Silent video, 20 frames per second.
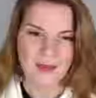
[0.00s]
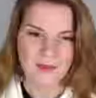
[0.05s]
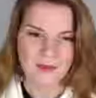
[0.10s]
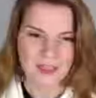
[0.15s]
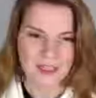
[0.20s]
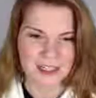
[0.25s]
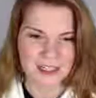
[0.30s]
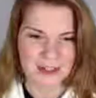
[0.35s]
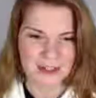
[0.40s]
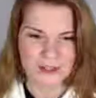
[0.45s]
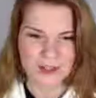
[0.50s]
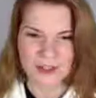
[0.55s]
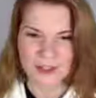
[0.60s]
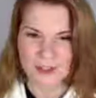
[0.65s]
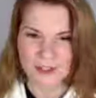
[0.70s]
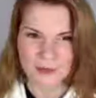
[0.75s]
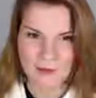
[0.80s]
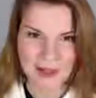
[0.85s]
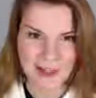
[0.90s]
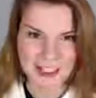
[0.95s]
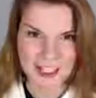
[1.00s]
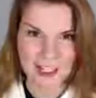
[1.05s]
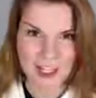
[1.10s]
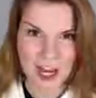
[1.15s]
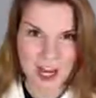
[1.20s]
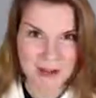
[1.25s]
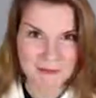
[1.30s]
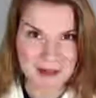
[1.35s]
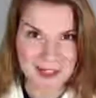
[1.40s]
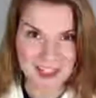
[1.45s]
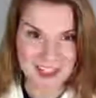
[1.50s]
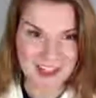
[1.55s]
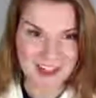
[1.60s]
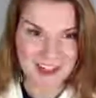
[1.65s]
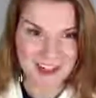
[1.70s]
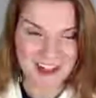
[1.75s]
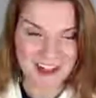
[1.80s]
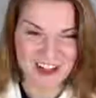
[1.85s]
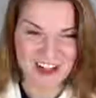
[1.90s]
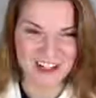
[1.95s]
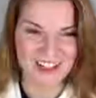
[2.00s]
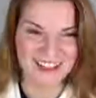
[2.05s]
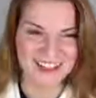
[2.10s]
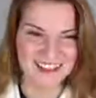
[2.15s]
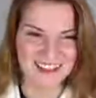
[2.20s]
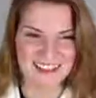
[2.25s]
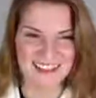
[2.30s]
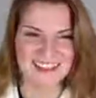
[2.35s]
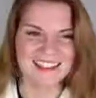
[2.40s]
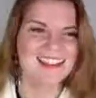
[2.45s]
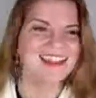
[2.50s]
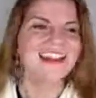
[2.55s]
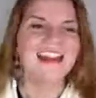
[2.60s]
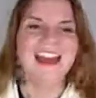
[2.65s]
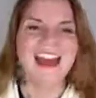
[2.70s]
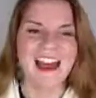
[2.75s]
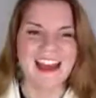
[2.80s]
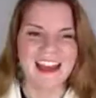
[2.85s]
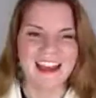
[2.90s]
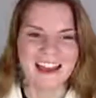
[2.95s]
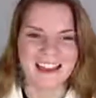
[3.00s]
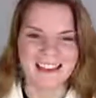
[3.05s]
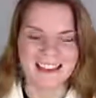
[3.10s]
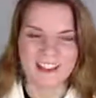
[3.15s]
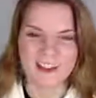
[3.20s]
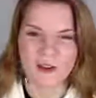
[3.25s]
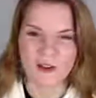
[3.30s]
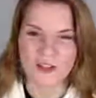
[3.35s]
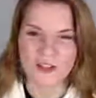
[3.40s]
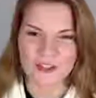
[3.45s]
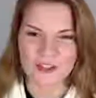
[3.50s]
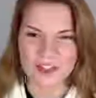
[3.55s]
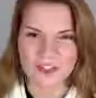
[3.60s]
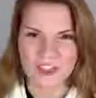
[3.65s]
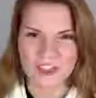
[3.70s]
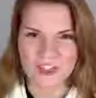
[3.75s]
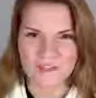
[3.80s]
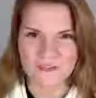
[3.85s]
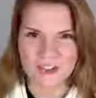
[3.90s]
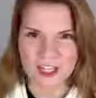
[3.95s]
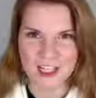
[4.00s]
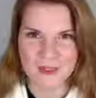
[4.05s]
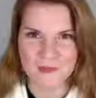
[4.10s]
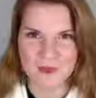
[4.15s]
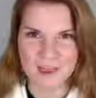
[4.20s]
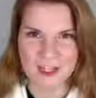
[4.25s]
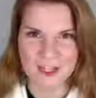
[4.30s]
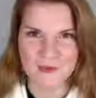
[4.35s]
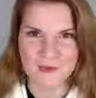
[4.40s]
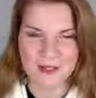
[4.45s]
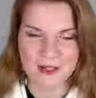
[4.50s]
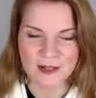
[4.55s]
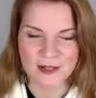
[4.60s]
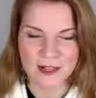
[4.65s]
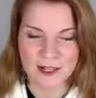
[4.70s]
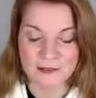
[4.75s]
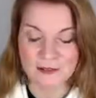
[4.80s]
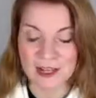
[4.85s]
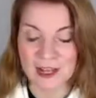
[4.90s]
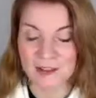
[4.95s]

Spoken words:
Stay tuned to your ManyChat messenger and also to this feed, because we're going to be